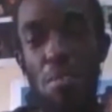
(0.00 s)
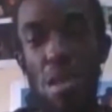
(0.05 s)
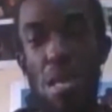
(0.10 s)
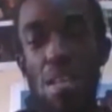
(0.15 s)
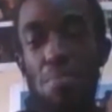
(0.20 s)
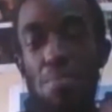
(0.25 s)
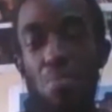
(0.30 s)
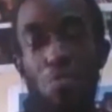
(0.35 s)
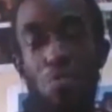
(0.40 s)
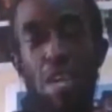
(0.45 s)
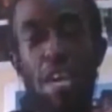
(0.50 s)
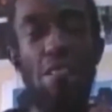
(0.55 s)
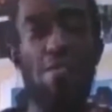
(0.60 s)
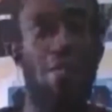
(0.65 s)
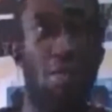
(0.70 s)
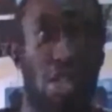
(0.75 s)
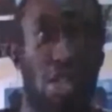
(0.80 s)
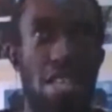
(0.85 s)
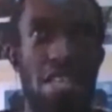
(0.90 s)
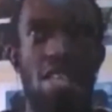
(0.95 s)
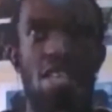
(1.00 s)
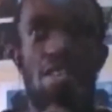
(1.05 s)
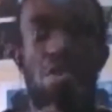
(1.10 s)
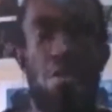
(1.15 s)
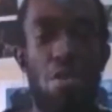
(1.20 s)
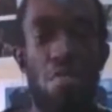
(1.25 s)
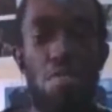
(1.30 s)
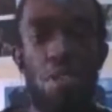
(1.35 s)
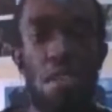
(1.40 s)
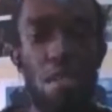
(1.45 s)
we have seen so
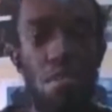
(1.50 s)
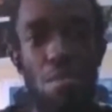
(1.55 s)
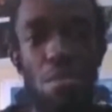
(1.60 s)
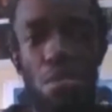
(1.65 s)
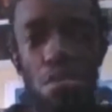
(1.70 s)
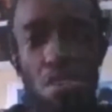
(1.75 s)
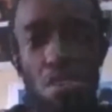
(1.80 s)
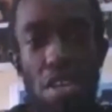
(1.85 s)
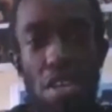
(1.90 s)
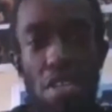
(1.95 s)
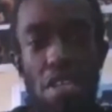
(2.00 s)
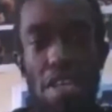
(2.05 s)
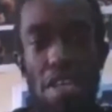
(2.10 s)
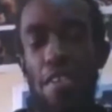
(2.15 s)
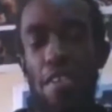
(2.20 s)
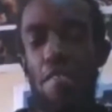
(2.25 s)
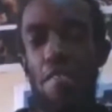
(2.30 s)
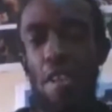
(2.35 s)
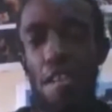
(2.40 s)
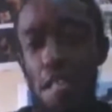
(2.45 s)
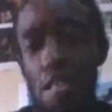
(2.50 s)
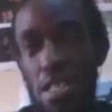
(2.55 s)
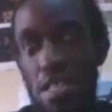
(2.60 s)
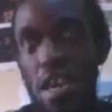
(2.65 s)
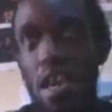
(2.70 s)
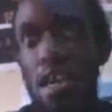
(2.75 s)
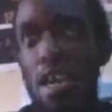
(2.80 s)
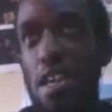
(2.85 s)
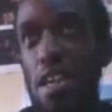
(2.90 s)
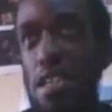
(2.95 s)
many movies,
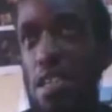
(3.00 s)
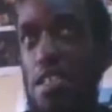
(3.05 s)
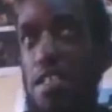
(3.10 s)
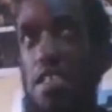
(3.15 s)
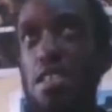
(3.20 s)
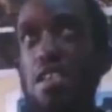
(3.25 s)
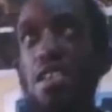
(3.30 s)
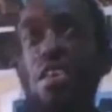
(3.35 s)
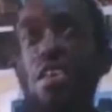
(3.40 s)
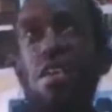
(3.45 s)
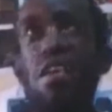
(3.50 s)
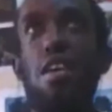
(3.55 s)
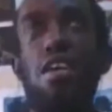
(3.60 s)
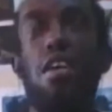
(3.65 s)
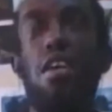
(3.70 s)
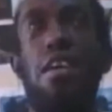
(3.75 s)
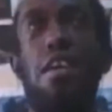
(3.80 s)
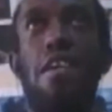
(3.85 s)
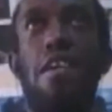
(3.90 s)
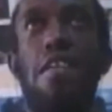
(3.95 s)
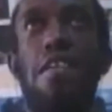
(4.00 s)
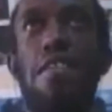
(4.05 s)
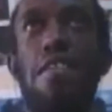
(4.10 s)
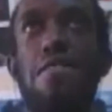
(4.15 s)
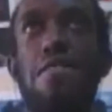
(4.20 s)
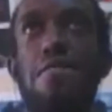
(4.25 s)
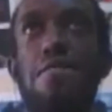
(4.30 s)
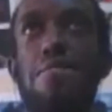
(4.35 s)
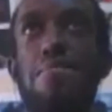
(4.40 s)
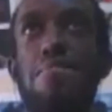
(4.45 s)
Avengers,
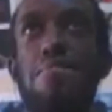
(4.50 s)
uh,